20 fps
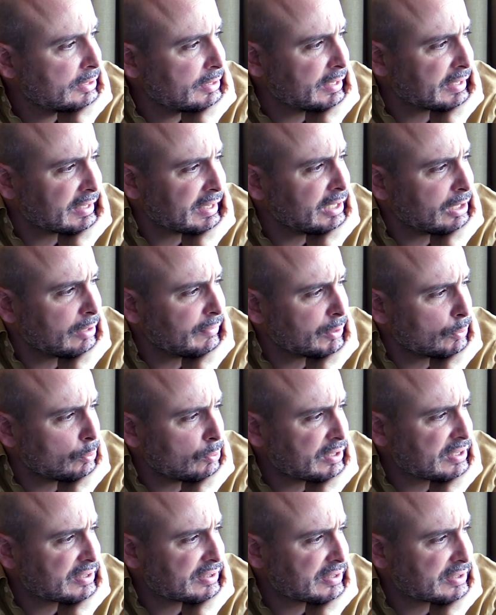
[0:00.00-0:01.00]
Again, I think
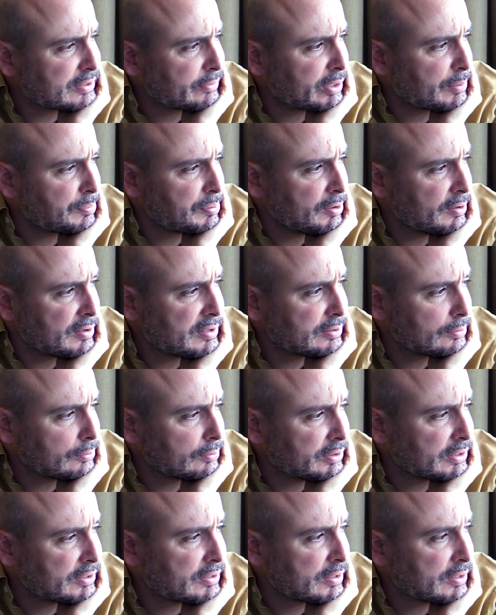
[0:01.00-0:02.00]
all these things are very
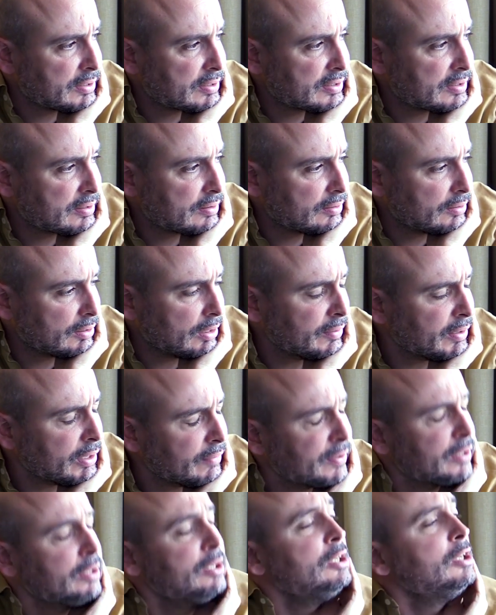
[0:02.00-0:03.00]
personal, and
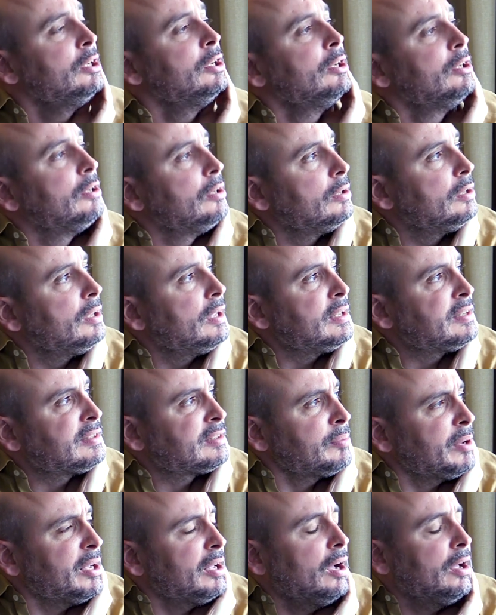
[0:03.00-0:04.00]
I think
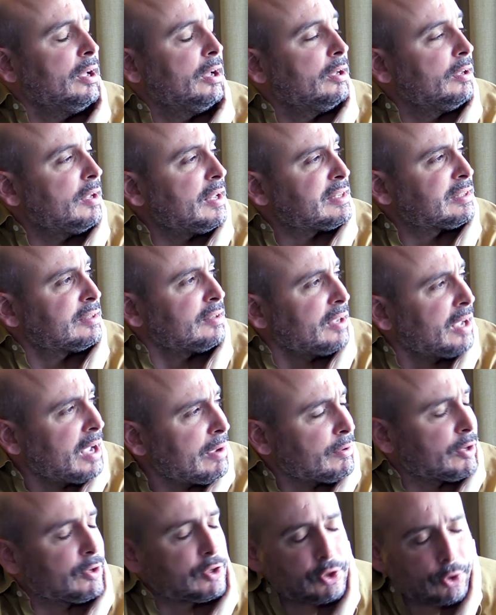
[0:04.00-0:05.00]
it's
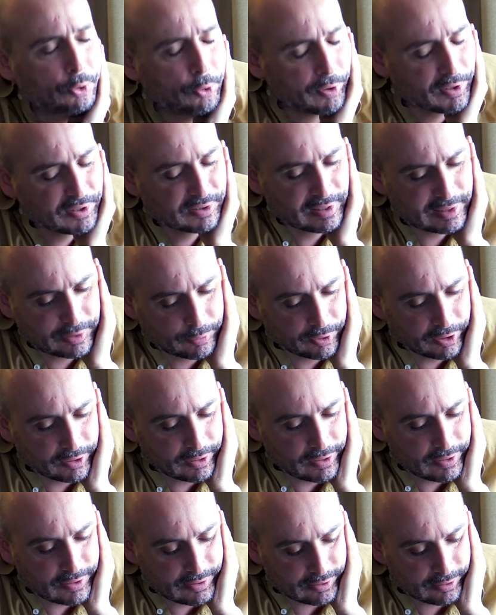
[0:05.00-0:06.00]
having a choice, that's what
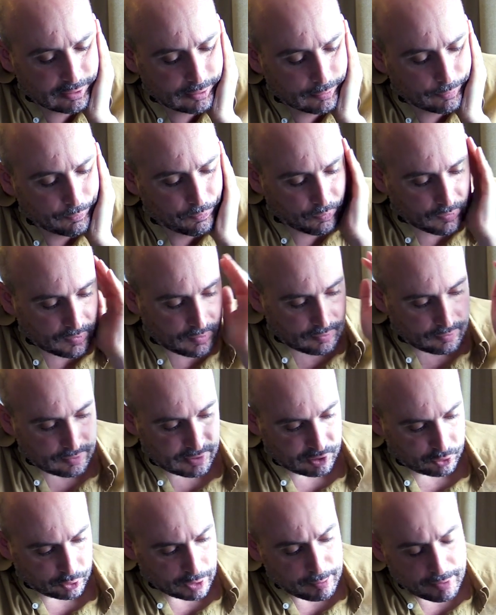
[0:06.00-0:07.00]
it is.
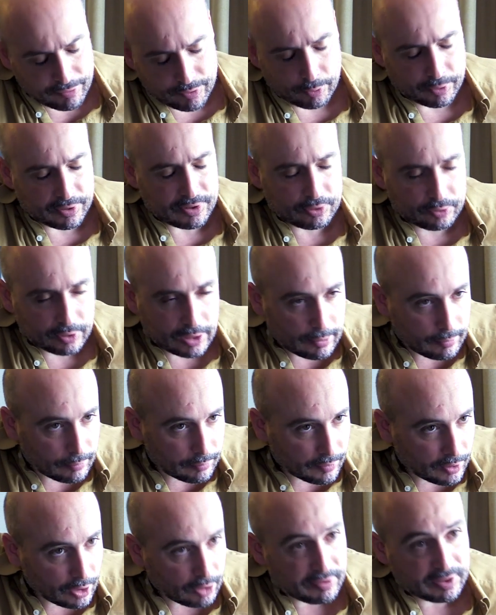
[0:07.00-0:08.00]
stream if you want to
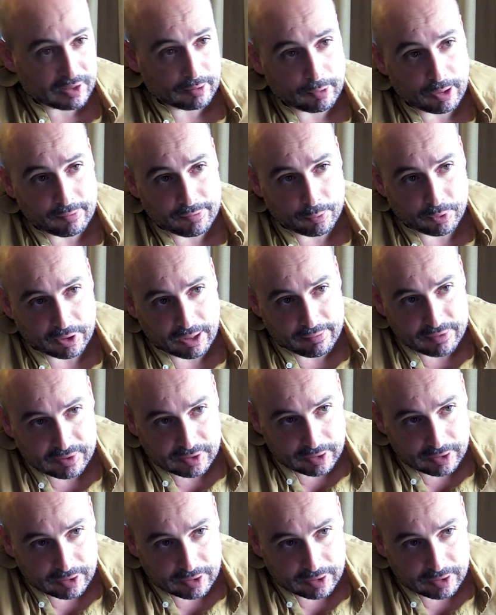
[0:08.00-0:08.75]
stream, go to a cinema if you want to have a